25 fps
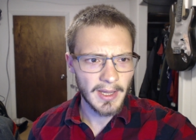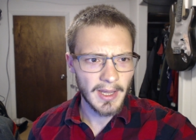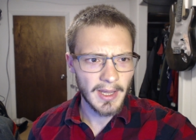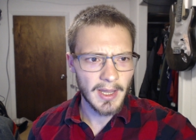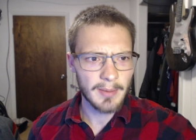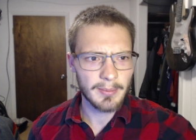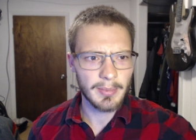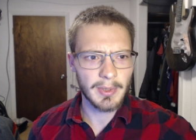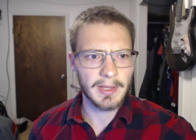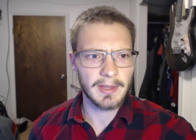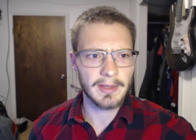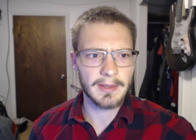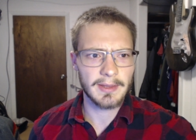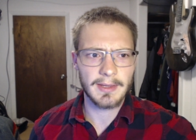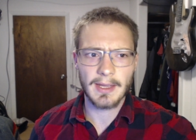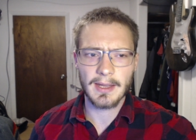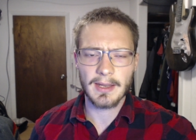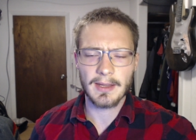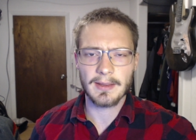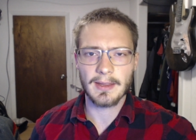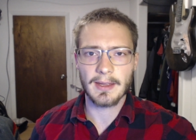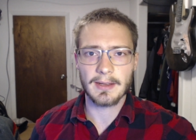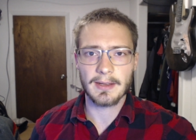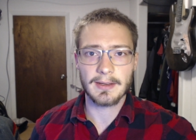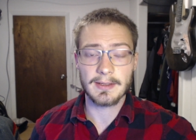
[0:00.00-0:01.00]
But
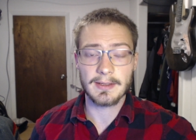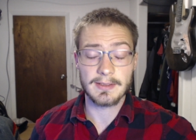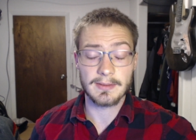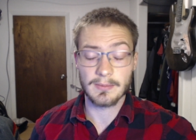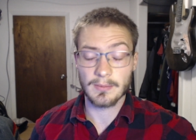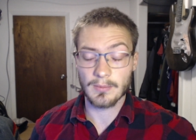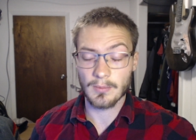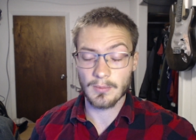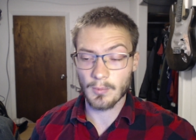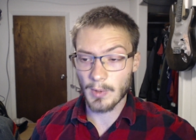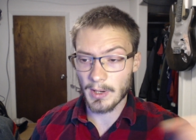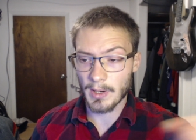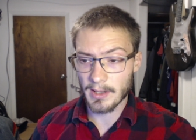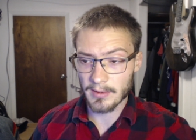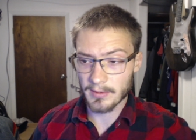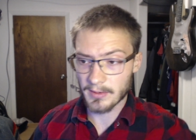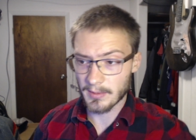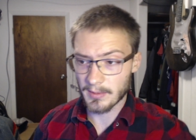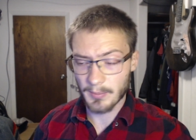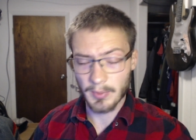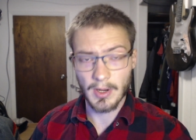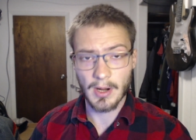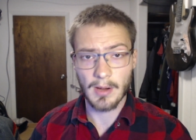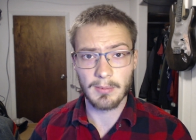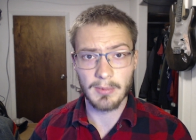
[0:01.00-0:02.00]
that, that doesn't where the
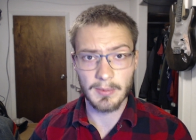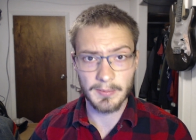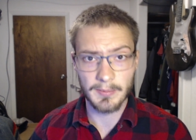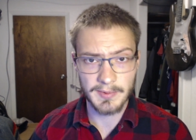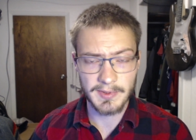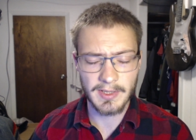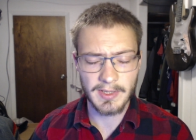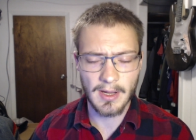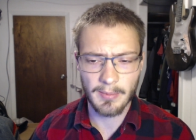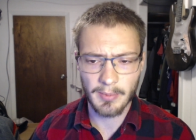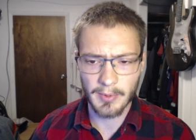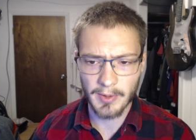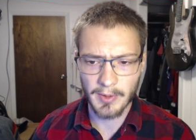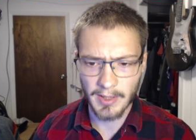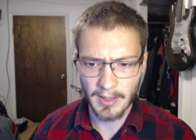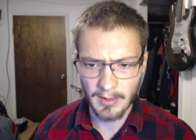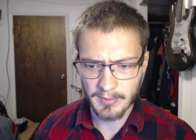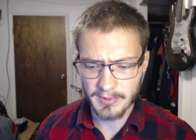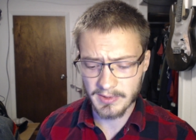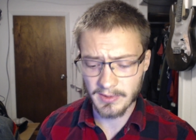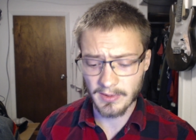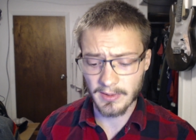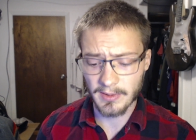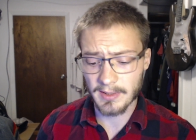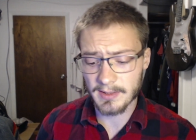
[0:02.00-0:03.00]
problem stop on Amazon.